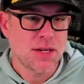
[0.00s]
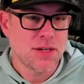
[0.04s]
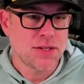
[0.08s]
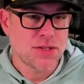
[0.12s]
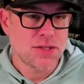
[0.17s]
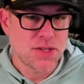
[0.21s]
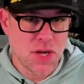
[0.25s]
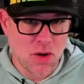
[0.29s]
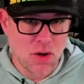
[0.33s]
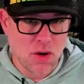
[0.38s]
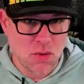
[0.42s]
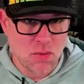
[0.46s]

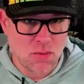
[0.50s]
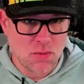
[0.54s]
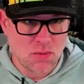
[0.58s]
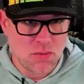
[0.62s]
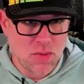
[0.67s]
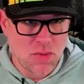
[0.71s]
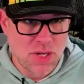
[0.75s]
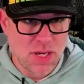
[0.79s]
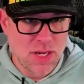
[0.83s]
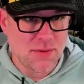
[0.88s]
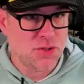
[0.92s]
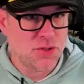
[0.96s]
So
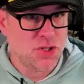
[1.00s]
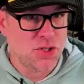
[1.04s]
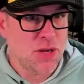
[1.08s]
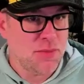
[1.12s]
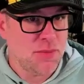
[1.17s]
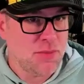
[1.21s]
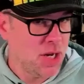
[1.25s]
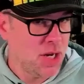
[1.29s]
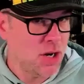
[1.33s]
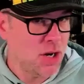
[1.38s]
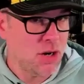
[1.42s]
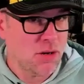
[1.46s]
if
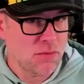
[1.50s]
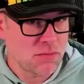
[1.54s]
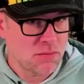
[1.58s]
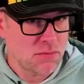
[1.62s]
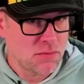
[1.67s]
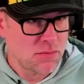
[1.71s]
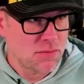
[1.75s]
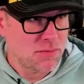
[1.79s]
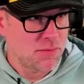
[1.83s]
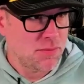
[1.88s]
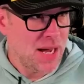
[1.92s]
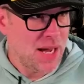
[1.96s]
Jim here
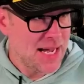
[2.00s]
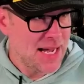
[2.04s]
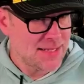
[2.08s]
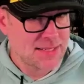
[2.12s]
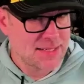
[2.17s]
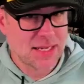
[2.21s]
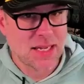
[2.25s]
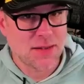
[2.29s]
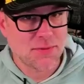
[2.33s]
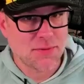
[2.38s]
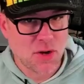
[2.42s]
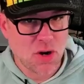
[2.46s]

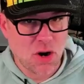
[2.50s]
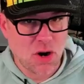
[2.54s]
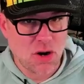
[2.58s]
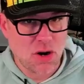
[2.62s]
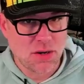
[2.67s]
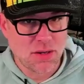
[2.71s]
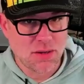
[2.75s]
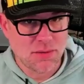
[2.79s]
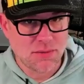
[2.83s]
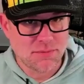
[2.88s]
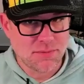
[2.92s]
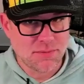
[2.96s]
buys a gift
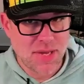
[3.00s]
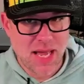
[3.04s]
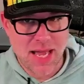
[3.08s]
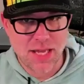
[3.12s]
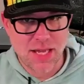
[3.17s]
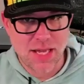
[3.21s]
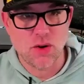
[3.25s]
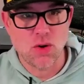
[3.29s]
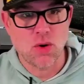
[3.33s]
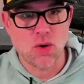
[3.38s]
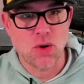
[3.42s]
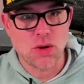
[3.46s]
card
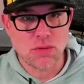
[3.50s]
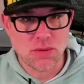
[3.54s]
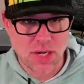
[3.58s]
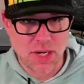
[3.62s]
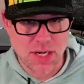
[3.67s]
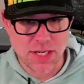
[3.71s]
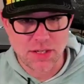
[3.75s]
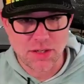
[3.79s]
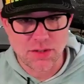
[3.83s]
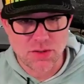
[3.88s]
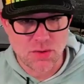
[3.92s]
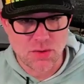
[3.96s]
at your
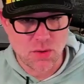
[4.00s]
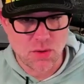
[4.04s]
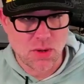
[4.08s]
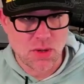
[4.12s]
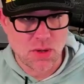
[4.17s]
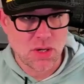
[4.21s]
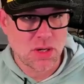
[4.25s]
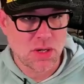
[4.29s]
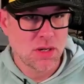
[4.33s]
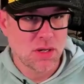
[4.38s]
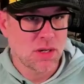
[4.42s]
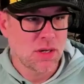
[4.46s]
running
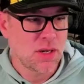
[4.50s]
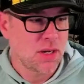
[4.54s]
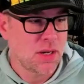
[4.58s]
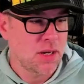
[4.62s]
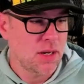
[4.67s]
store,